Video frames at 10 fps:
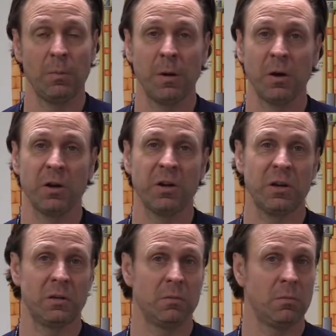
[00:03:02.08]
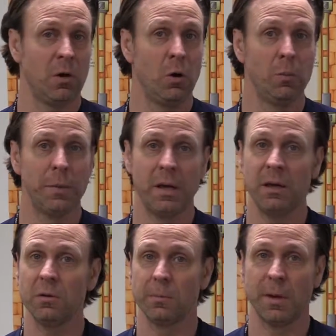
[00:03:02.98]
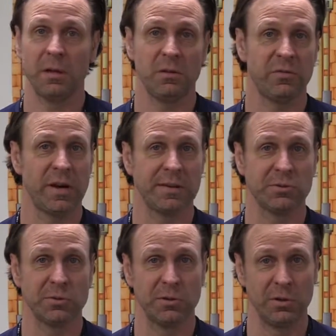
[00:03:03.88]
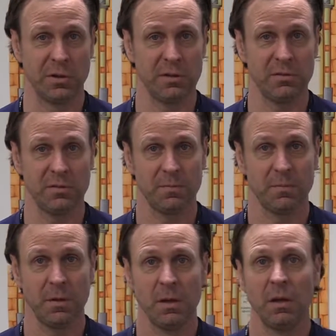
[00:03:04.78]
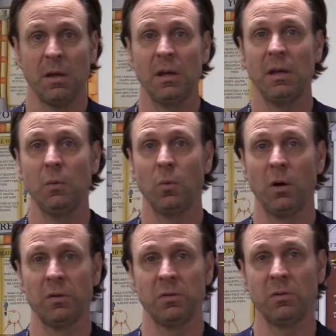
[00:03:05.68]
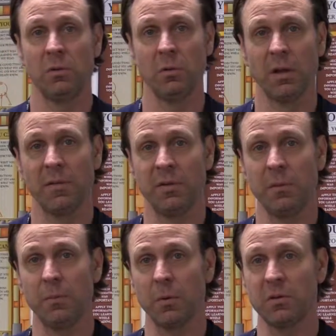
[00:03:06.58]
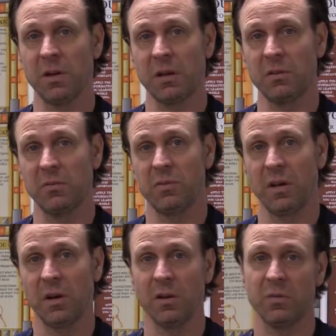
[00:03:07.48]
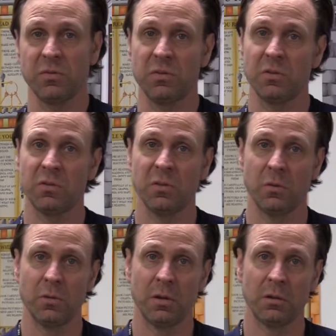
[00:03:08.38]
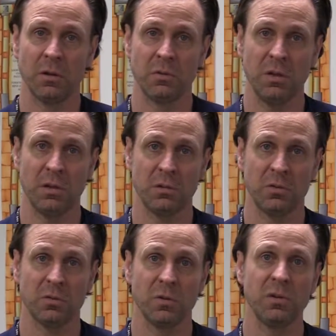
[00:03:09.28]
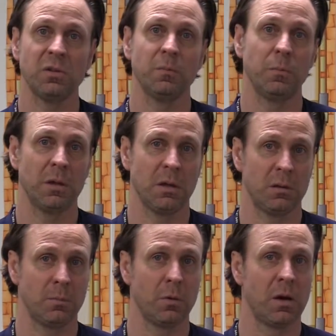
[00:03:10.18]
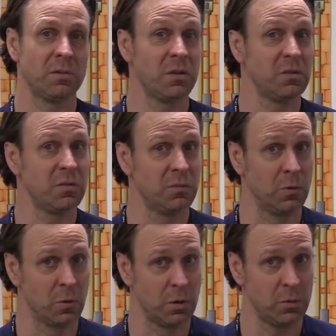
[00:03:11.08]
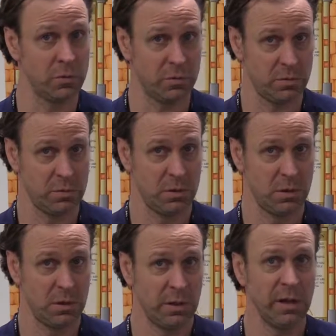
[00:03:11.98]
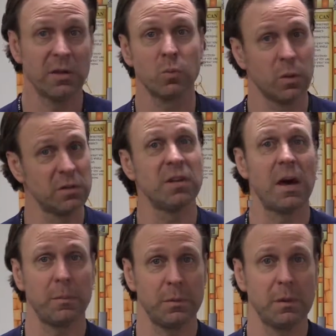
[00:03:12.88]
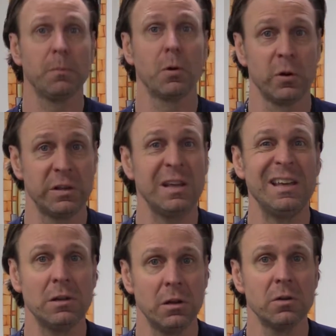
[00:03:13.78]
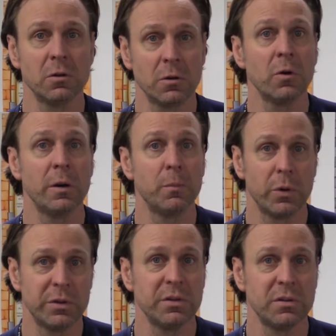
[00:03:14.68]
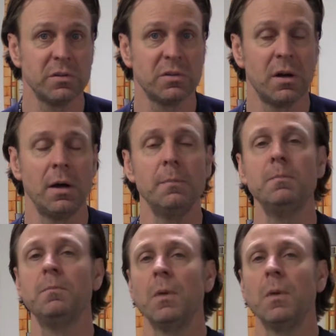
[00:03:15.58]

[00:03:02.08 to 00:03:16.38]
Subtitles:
American homemade or manufactured goods. He wants to levy protective tariffs so that those industries can begin the process of growth, as what is happening in England or Great Britain at this time.